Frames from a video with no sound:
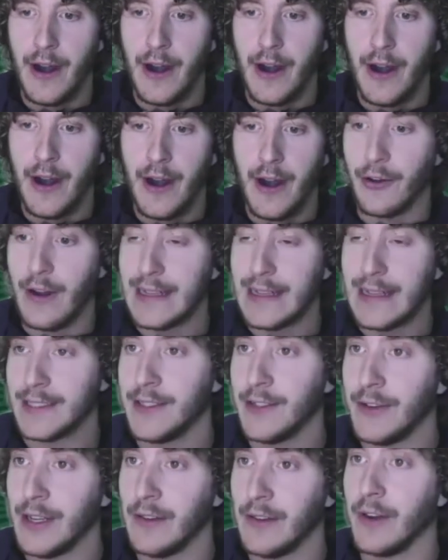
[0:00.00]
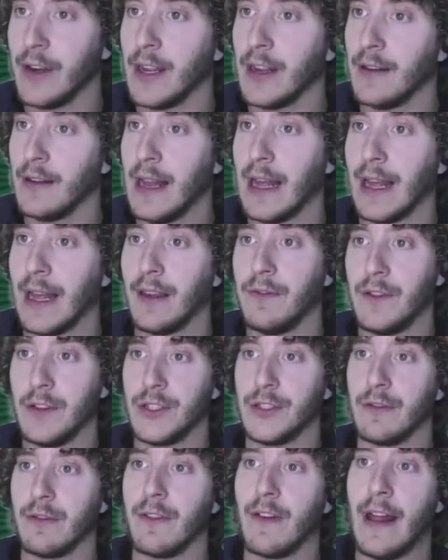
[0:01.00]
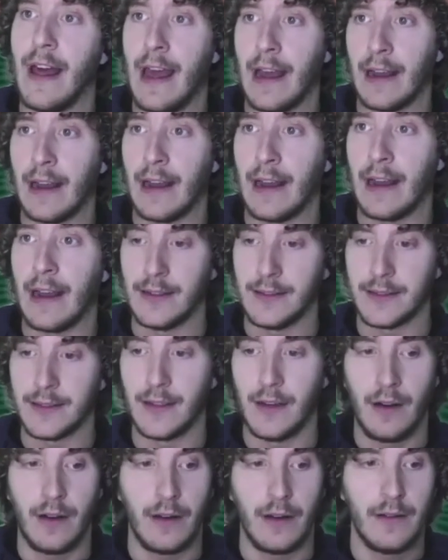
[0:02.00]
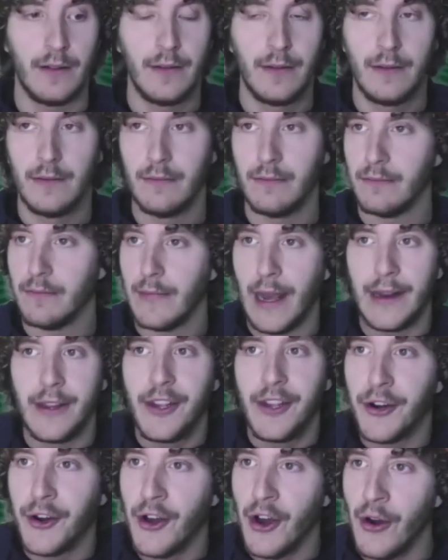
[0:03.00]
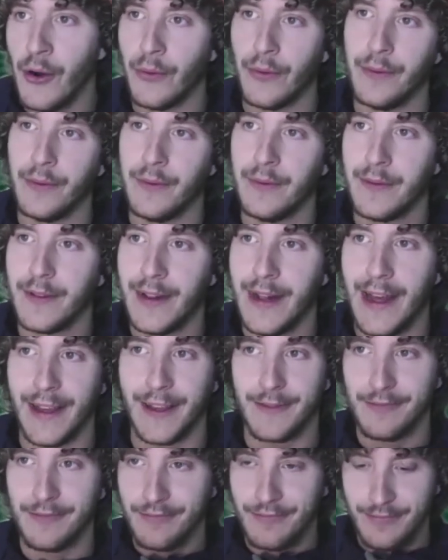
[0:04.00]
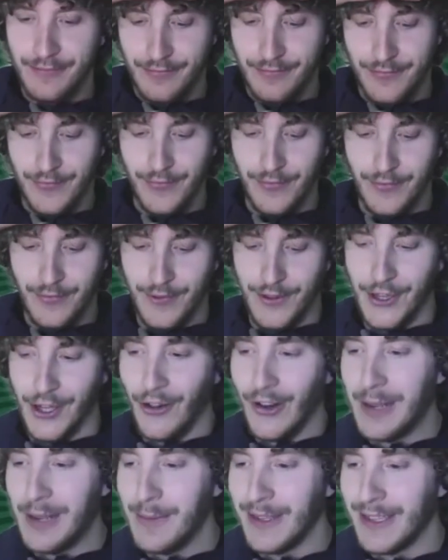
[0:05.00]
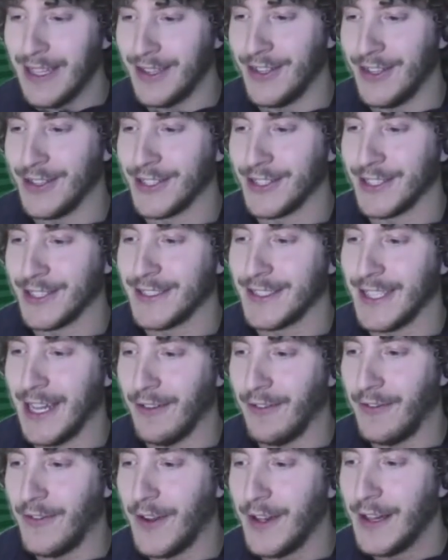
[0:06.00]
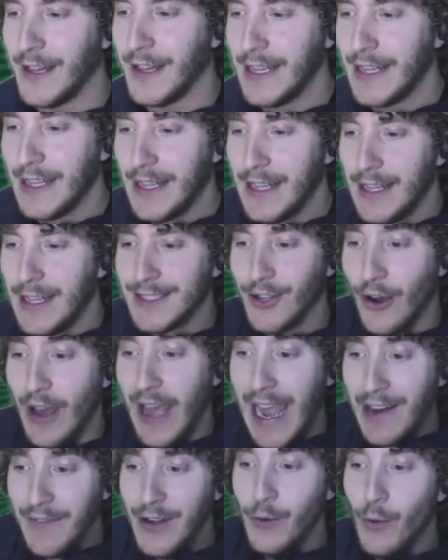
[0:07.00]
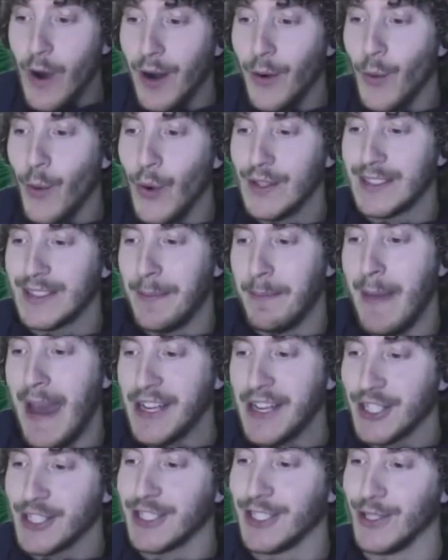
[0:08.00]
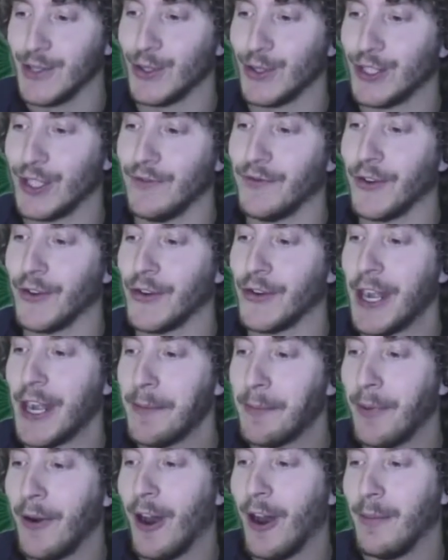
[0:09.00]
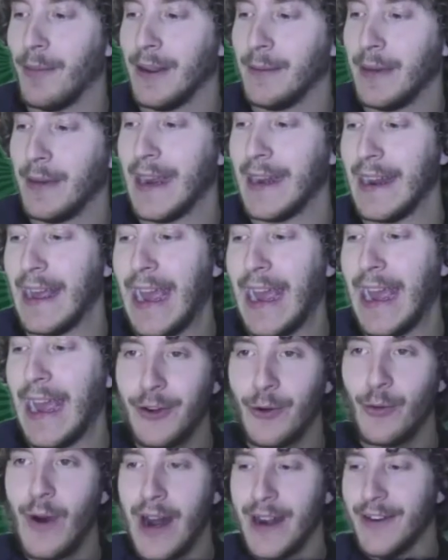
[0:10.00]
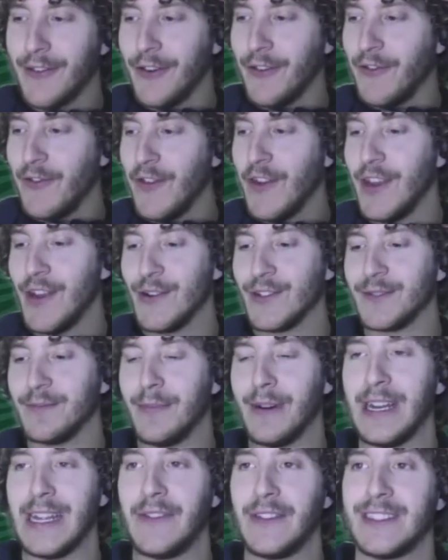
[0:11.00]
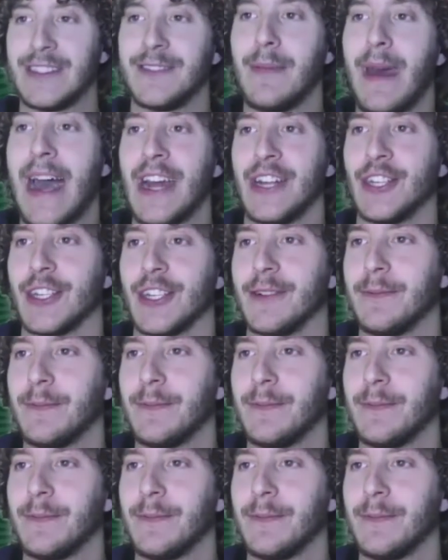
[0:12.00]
Progressive delivery, like feature flags and so on. And your own, like don't limit yourself. So everyone wants a magic solution for their problem, and everyone refuses believe it's magic.